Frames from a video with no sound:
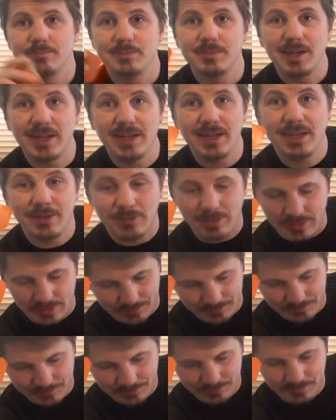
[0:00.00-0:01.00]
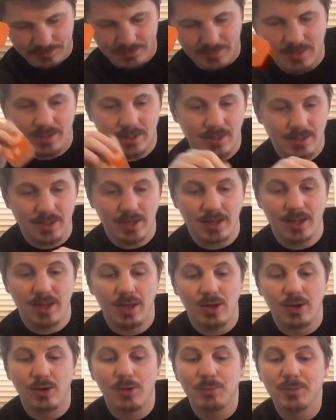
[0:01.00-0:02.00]
But anyway,
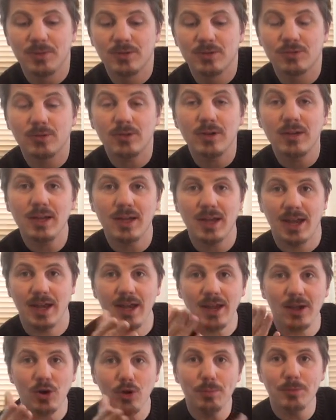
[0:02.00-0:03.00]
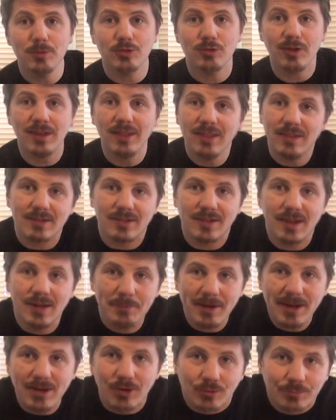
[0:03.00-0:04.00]
I hope you enjoyed it, and I hope you tried this
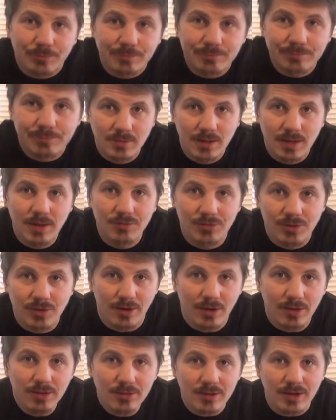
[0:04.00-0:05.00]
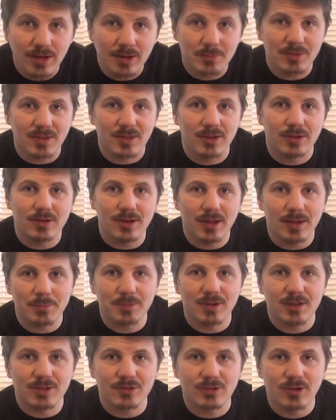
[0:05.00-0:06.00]
game out. If there are other games that you'd like
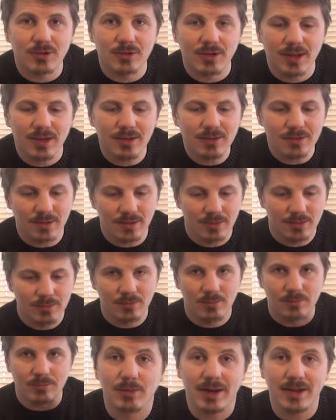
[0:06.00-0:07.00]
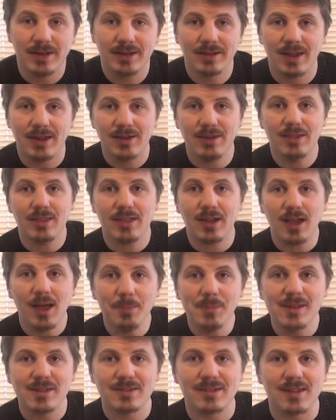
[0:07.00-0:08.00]
me to showcase, write it down in the
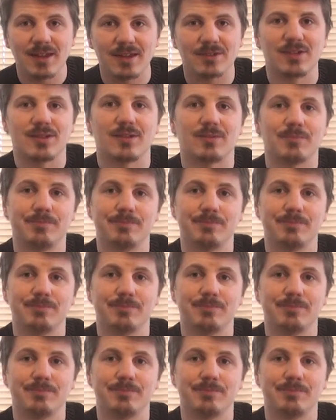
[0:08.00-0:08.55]
comments section.